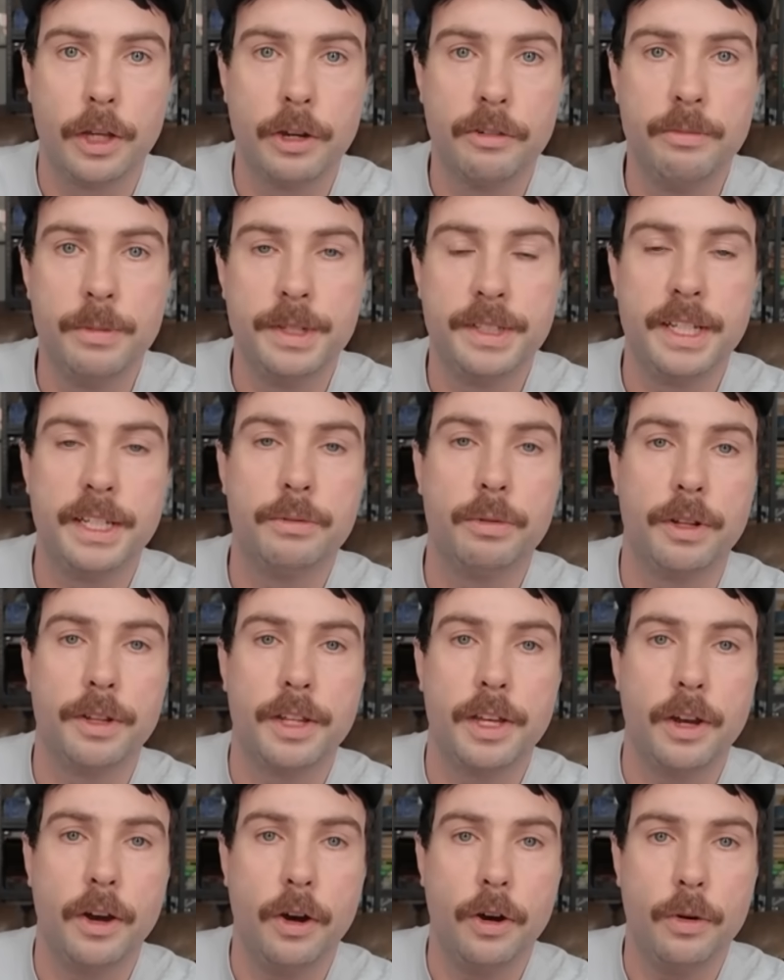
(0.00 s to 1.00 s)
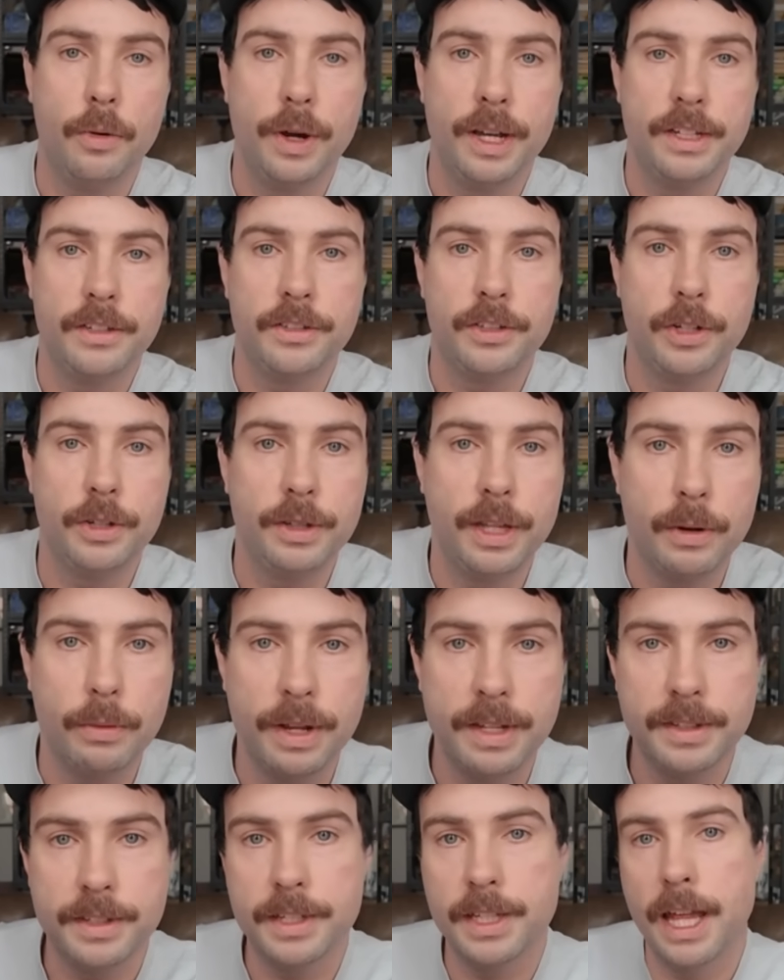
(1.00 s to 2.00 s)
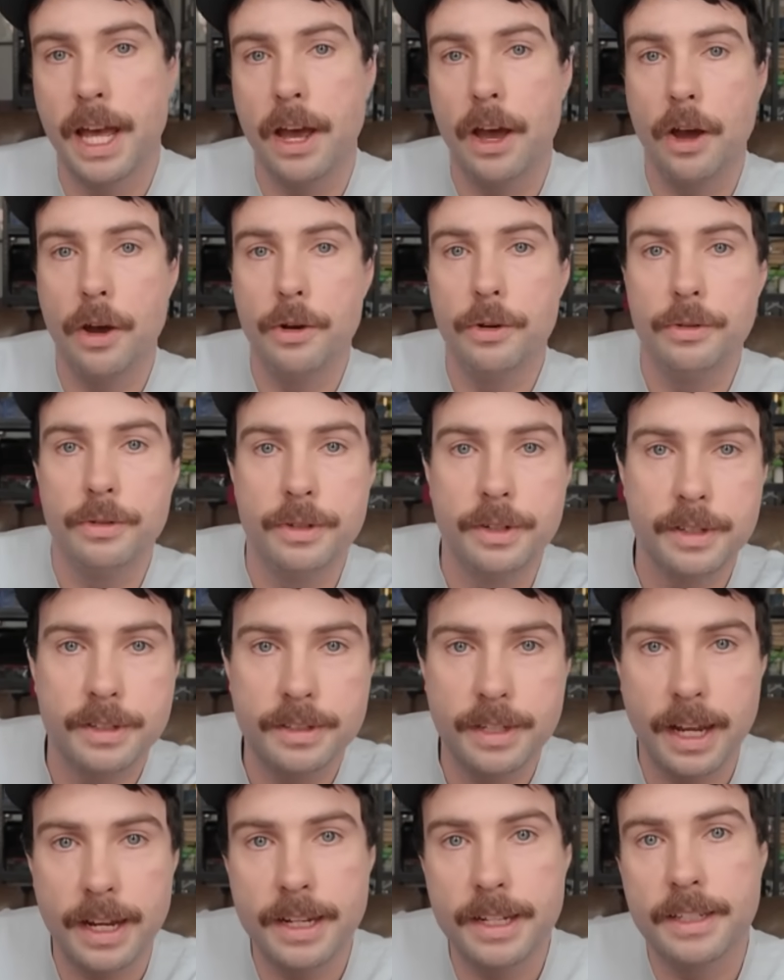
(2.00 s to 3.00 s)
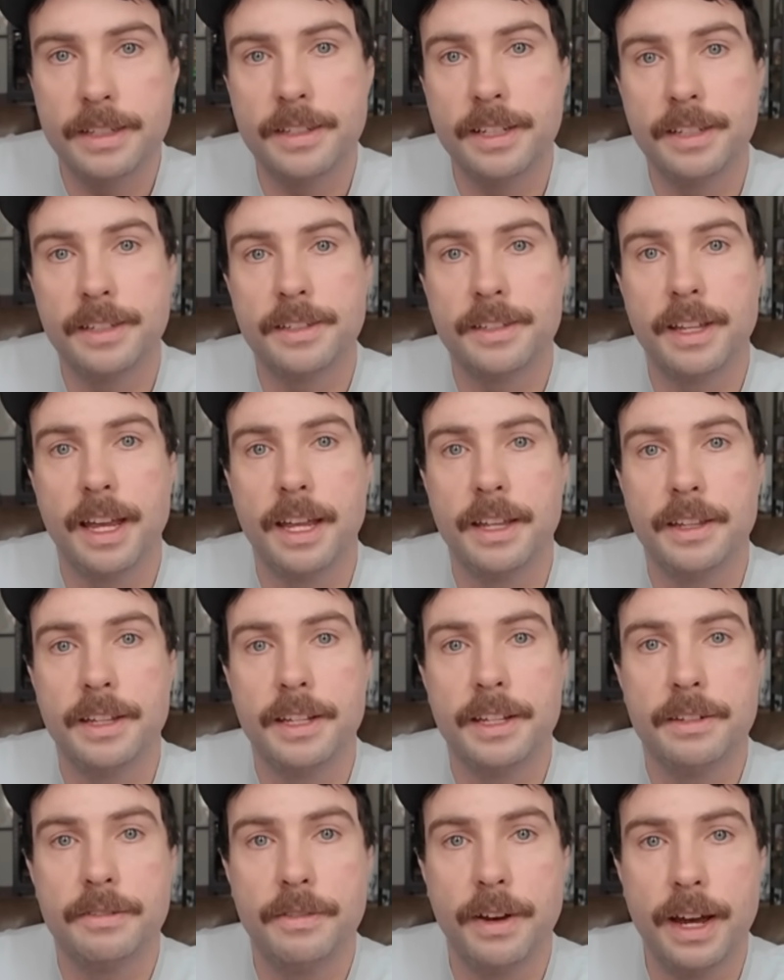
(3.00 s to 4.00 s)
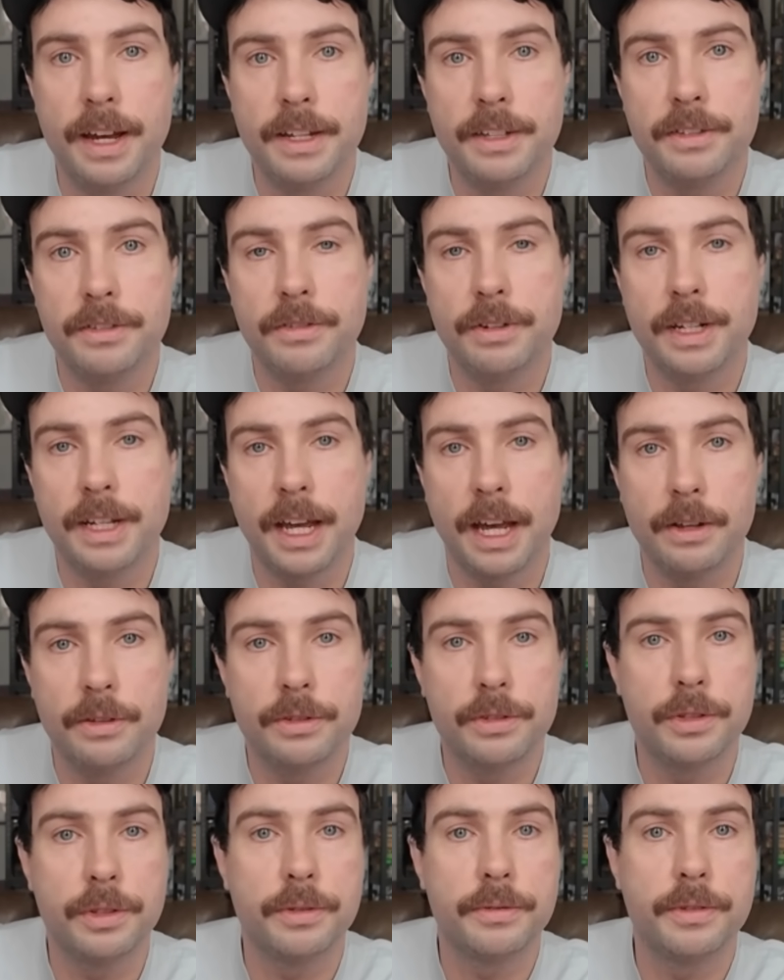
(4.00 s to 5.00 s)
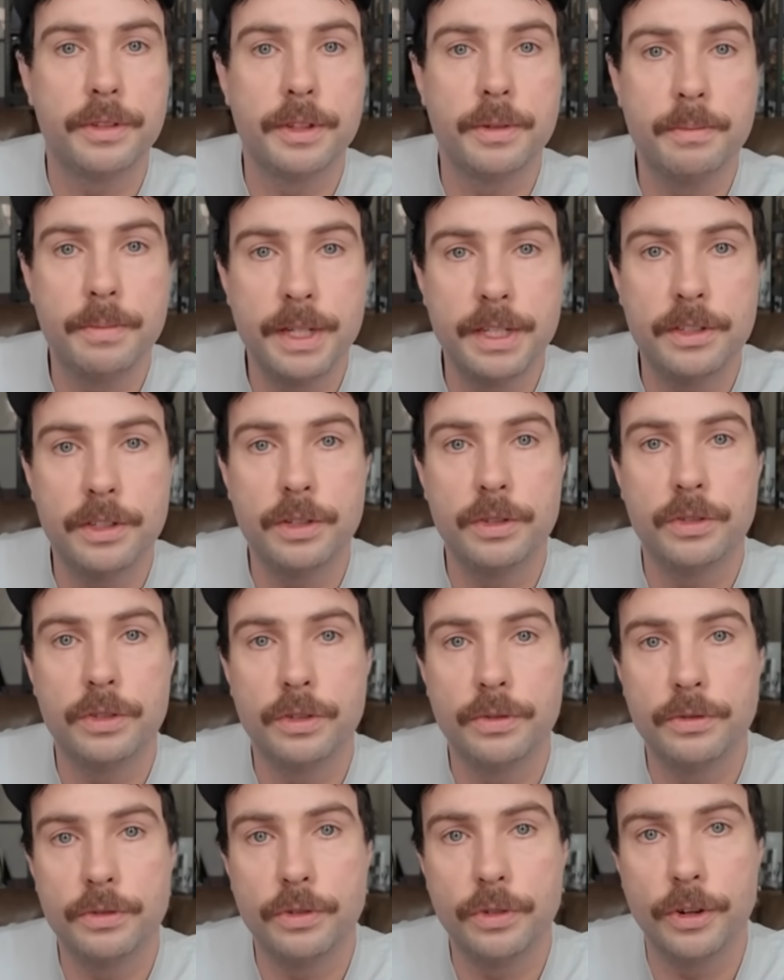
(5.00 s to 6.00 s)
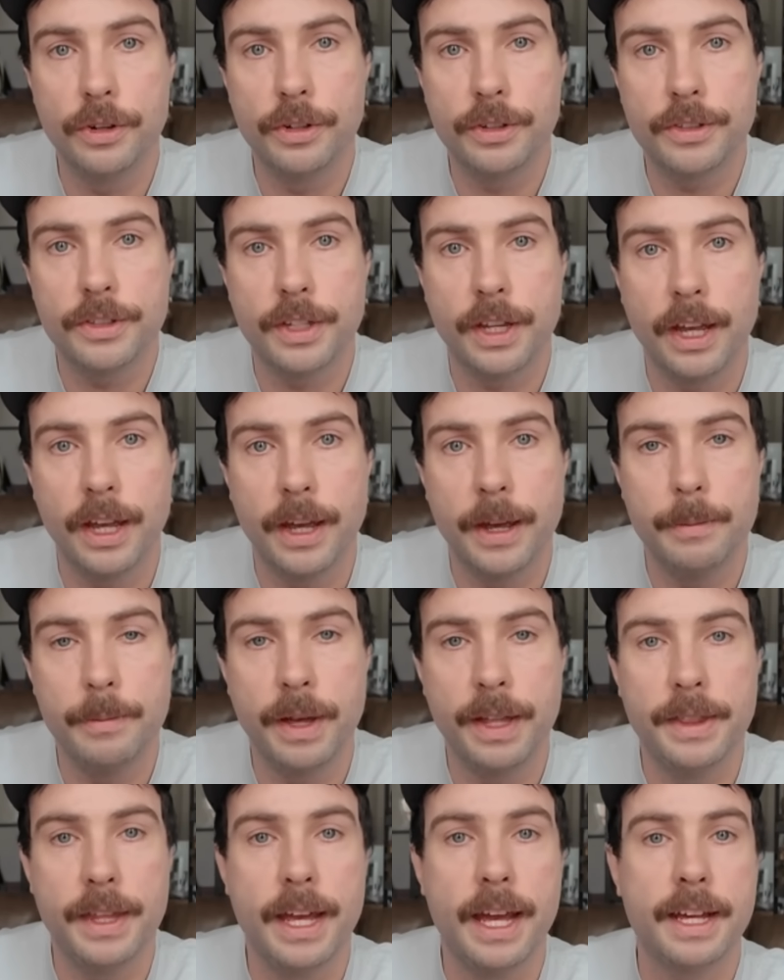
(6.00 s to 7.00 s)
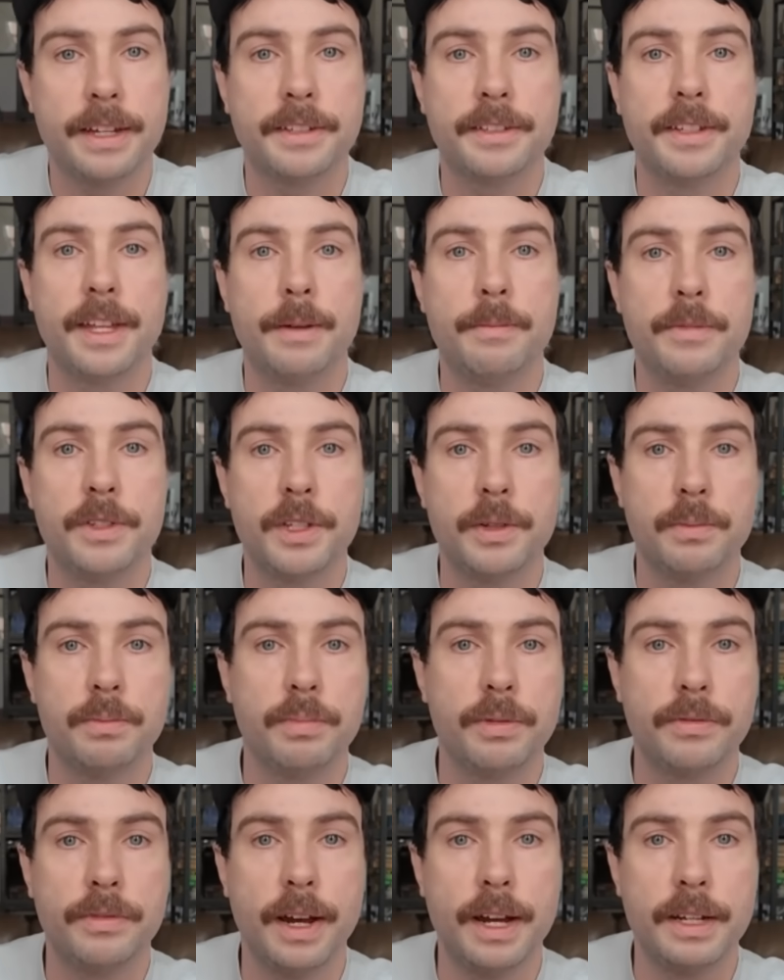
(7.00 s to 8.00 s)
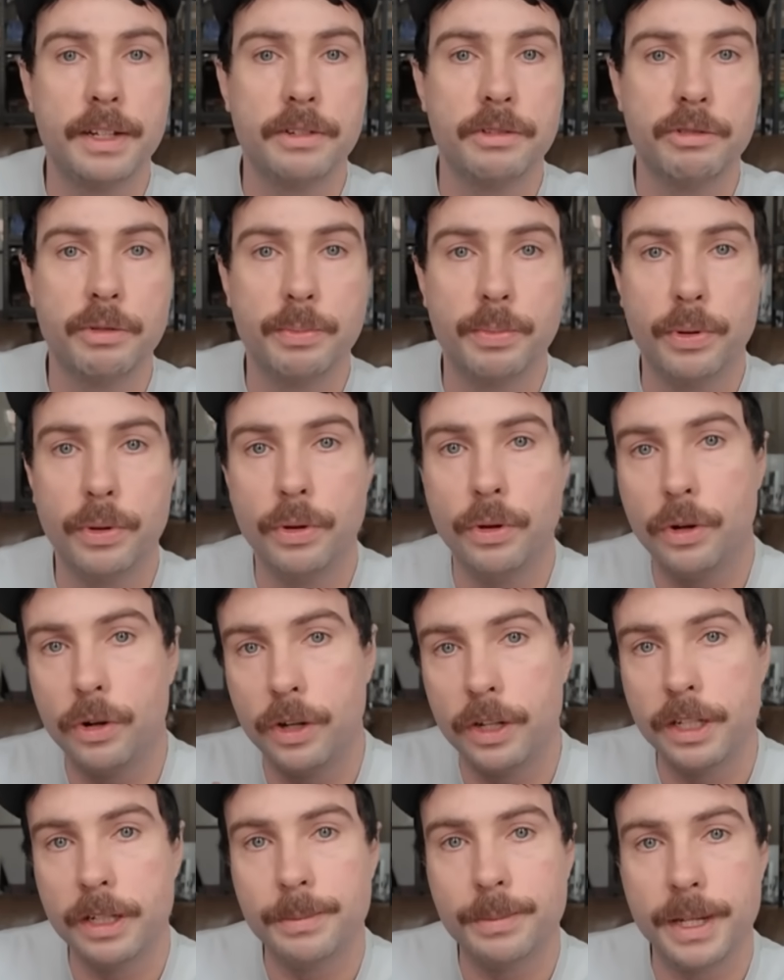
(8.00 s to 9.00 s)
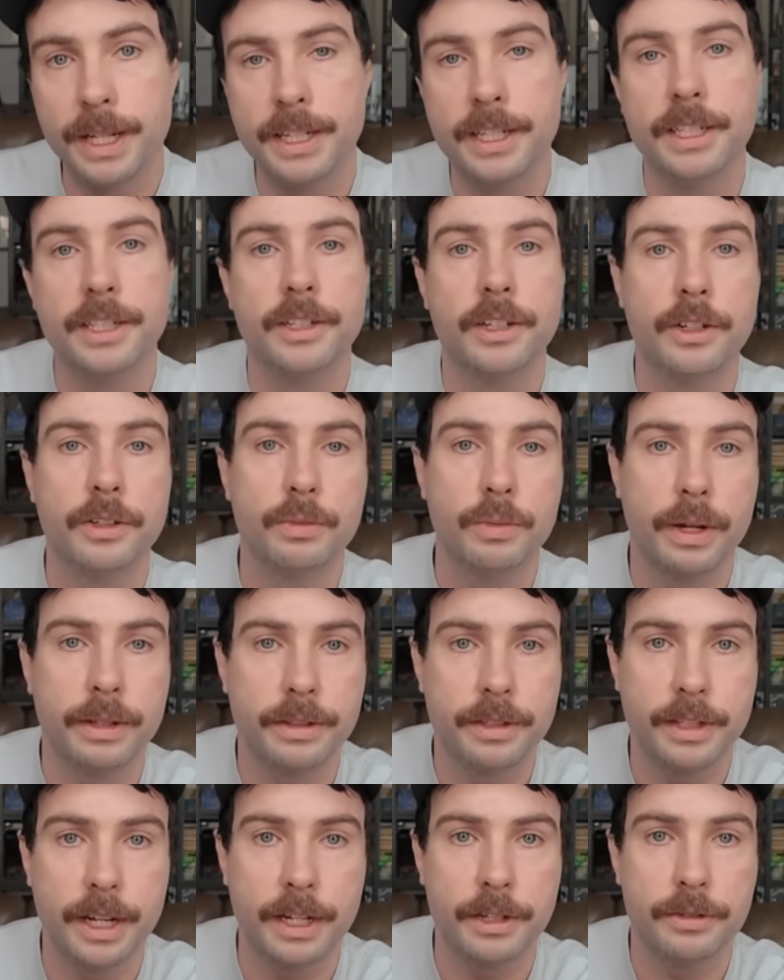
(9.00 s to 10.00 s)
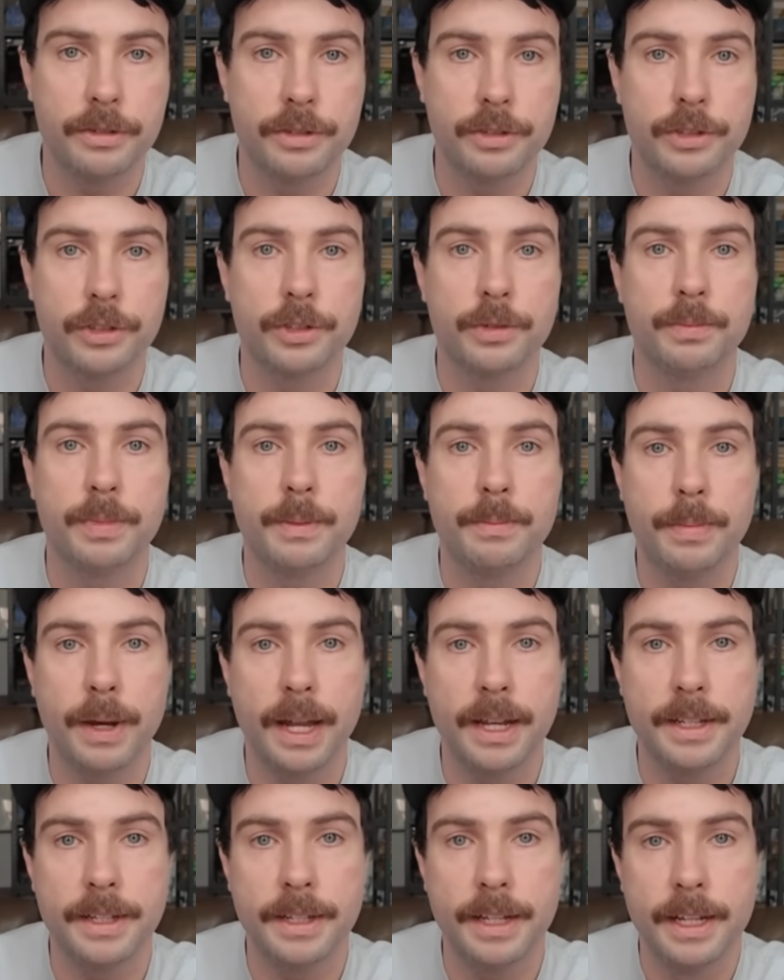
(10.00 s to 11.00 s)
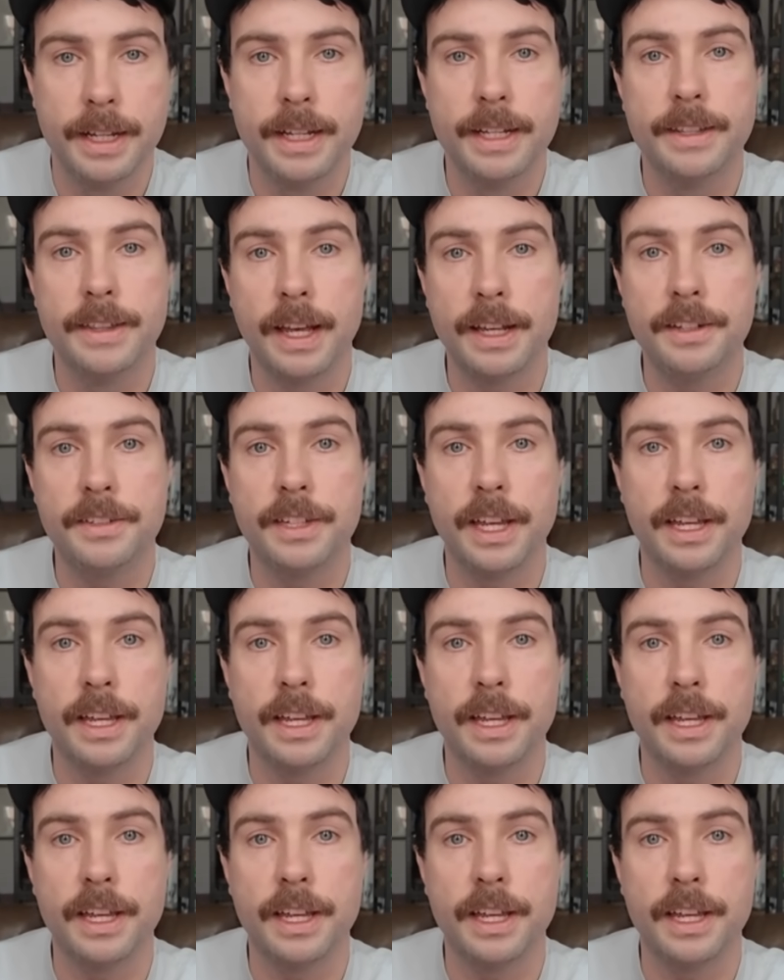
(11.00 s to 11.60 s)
the government did what they always do. They went to their own scientists at the Advisory Council for the Misuse of Drugs um, and they asked them to provide a report and an opinion on whether nitrous should be banned. They